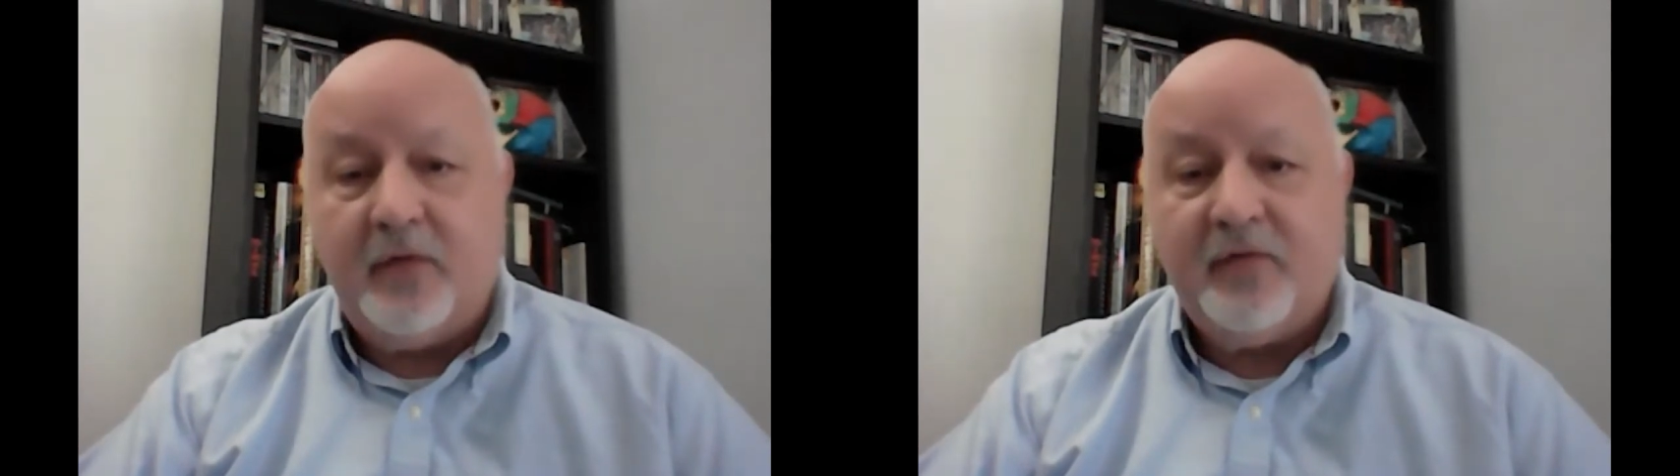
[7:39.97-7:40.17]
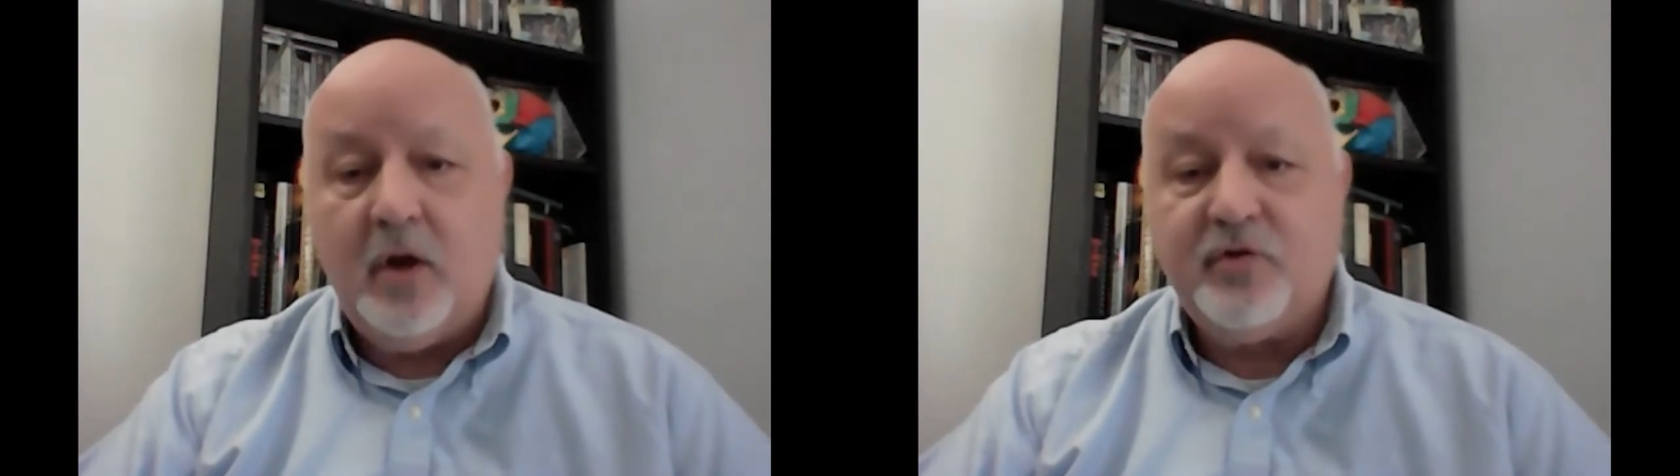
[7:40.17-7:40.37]

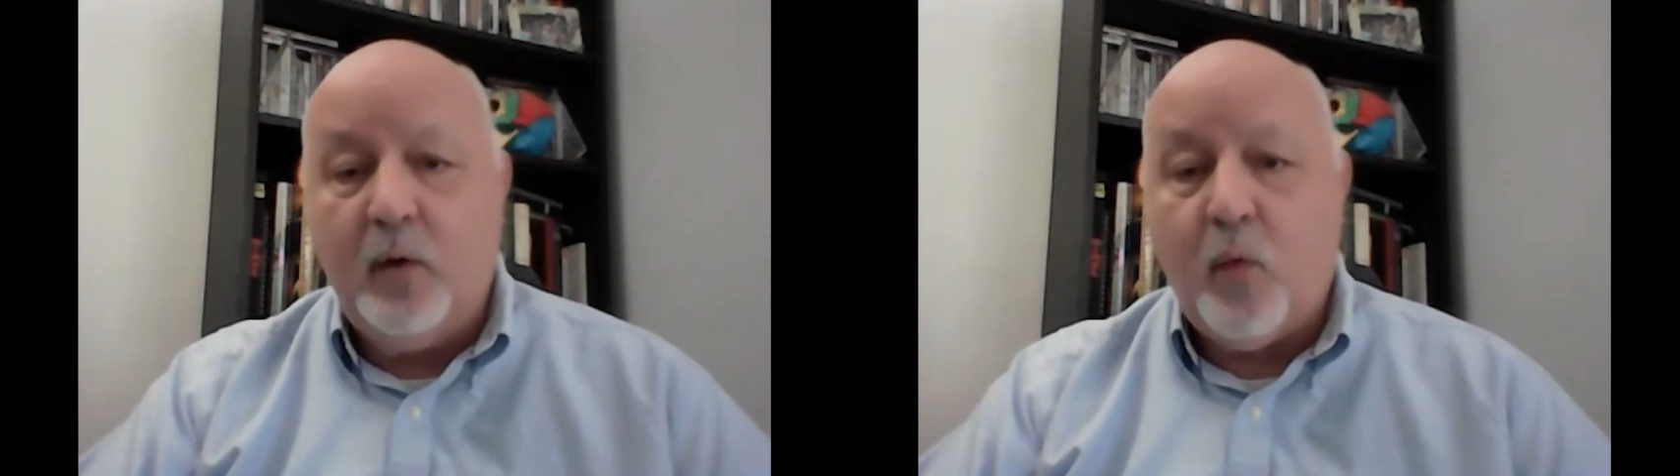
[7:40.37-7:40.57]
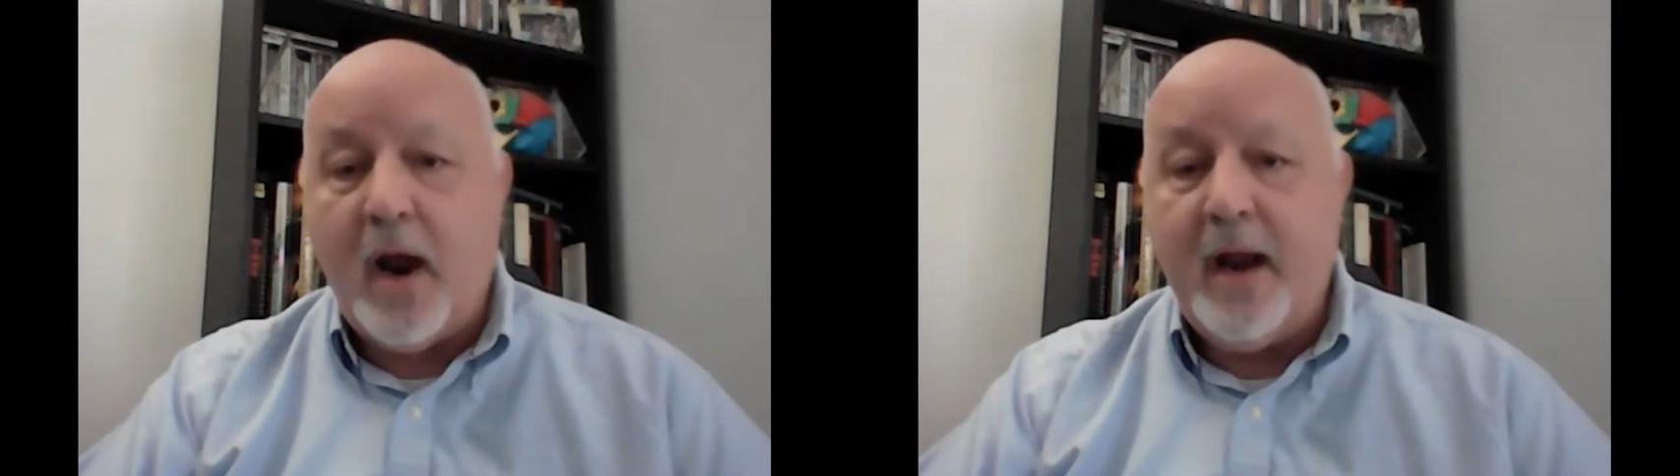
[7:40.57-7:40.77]

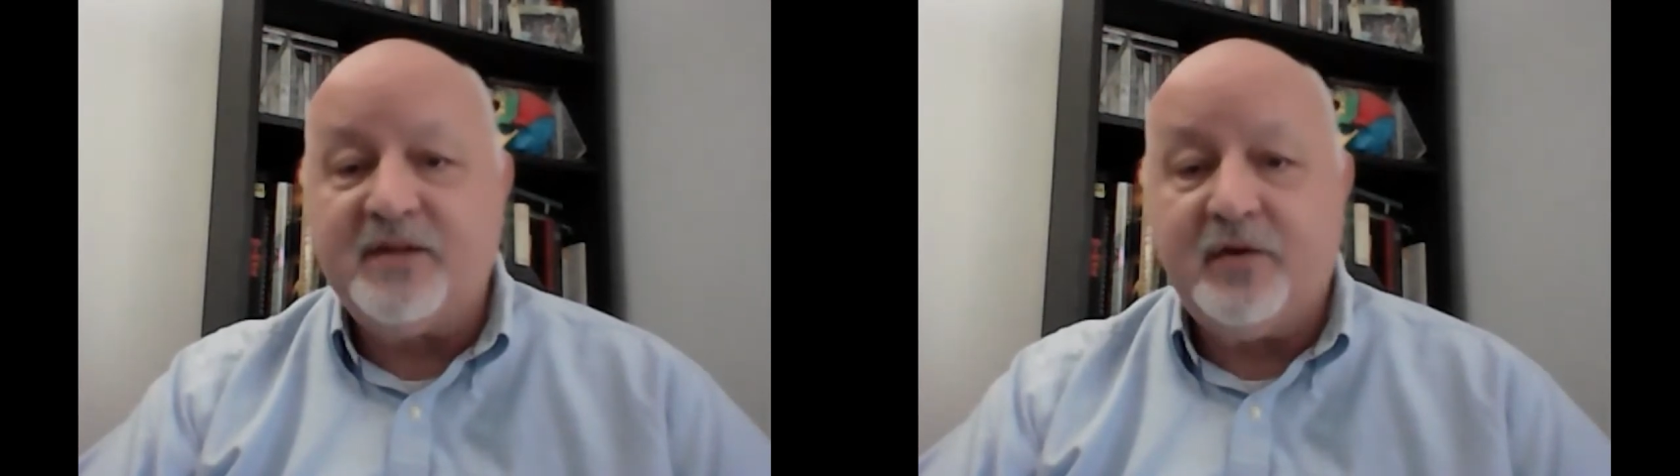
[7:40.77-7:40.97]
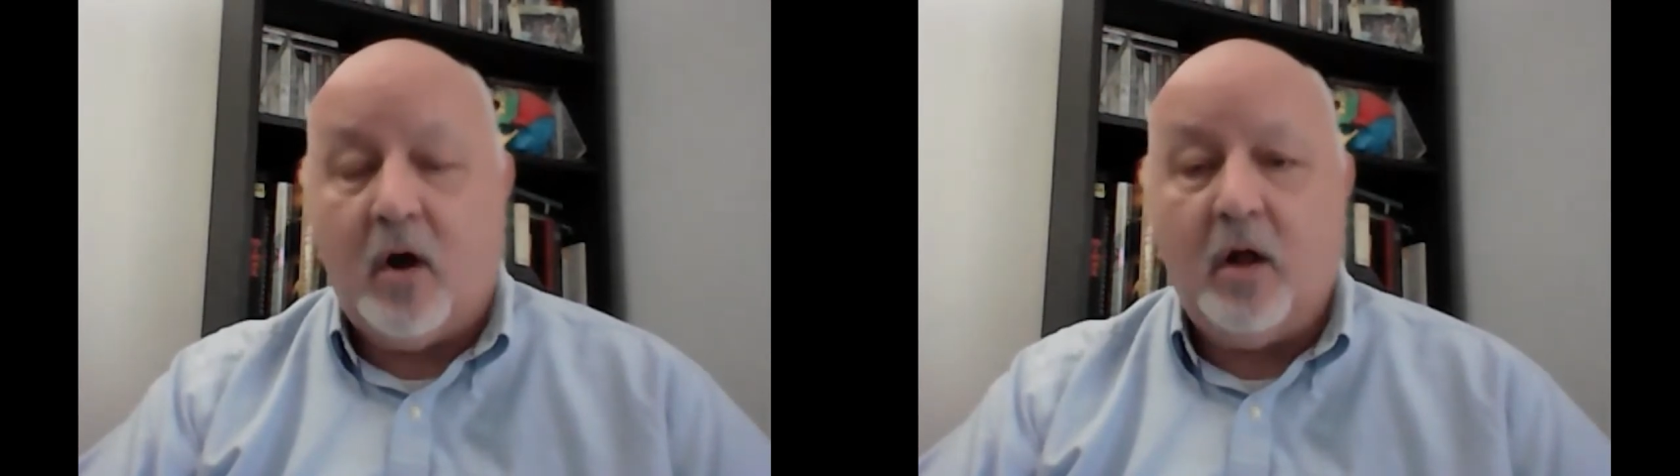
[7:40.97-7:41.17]
Country-wide
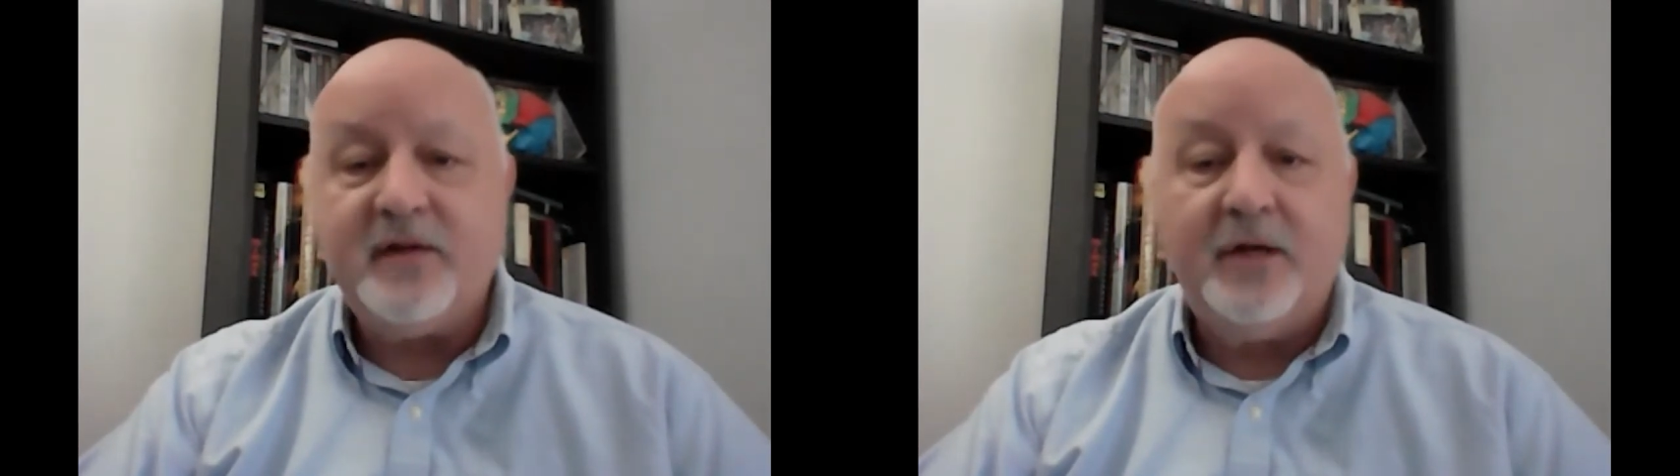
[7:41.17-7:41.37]
assault,